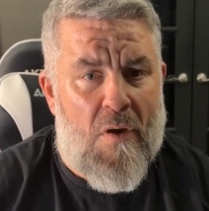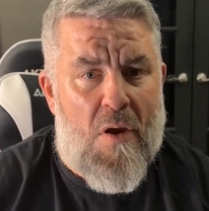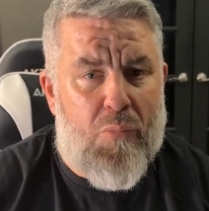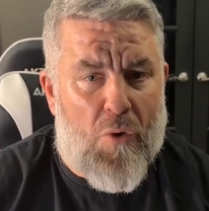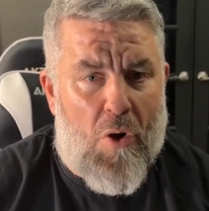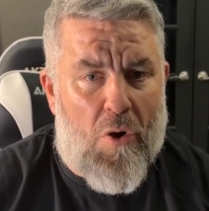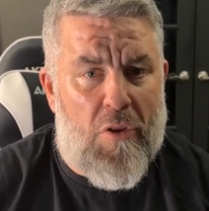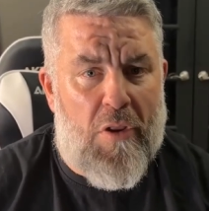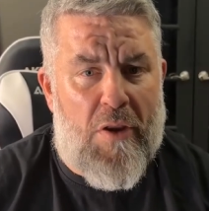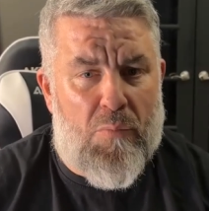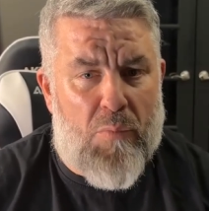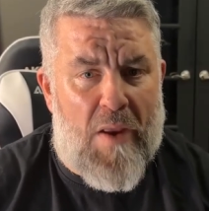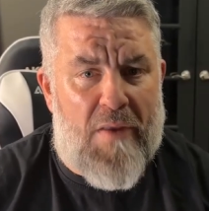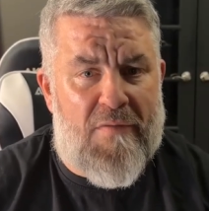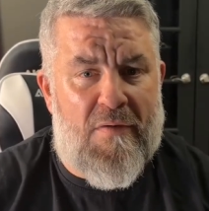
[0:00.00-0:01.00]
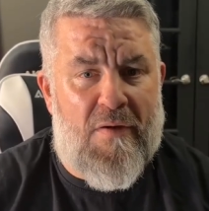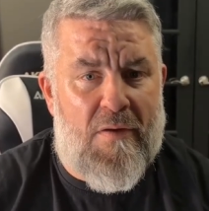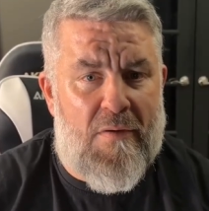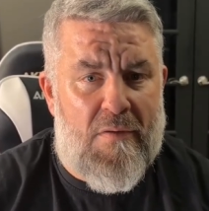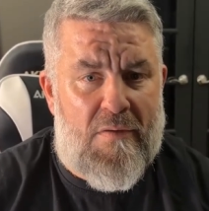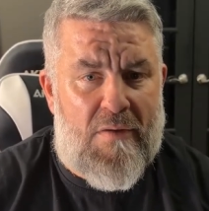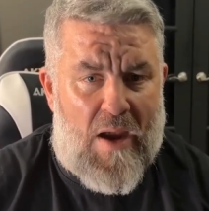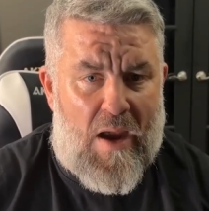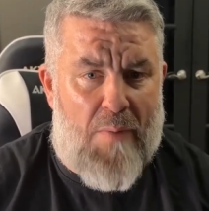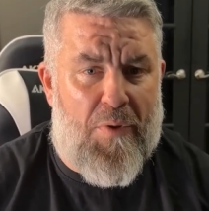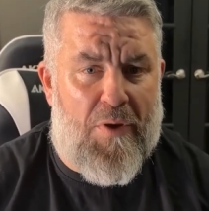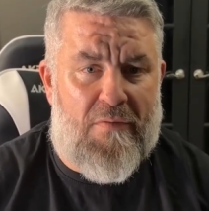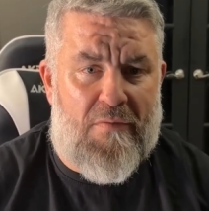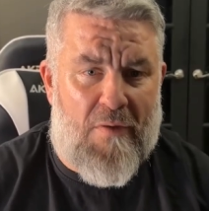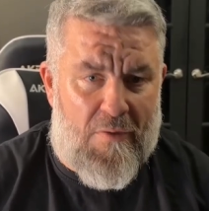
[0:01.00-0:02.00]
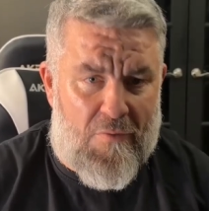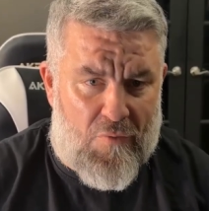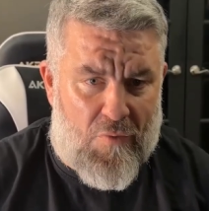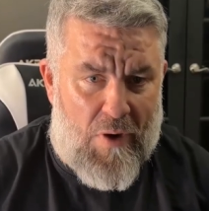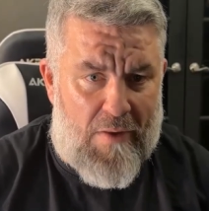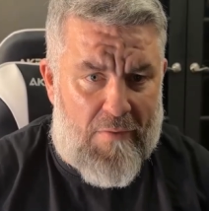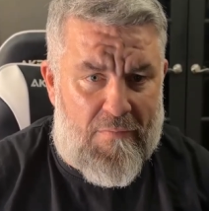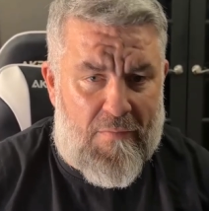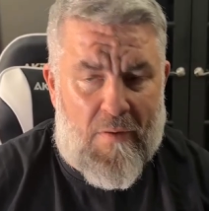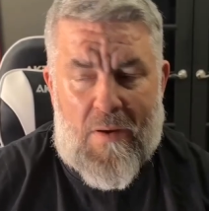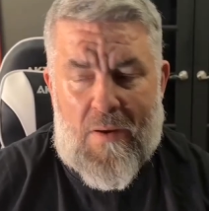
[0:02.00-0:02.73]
Broadly resonant topics and trends.